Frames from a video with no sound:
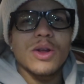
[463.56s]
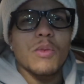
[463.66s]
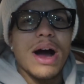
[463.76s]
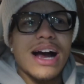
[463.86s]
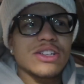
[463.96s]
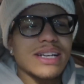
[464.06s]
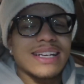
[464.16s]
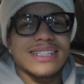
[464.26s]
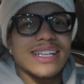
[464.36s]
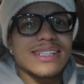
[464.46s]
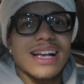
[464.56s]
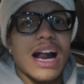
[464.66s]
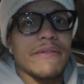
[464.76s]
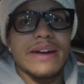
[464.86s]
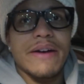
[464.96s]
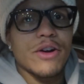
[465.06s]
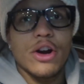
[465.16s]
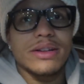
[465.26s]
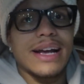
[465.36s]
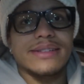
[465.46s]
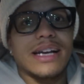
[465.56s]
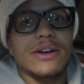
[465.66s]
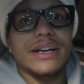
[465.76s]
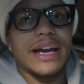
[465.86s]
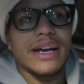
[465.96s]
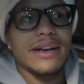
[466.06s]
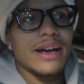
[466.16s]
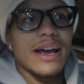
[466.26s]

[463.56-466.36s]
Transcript: it to the wash, and since then, I've never heard that sound again.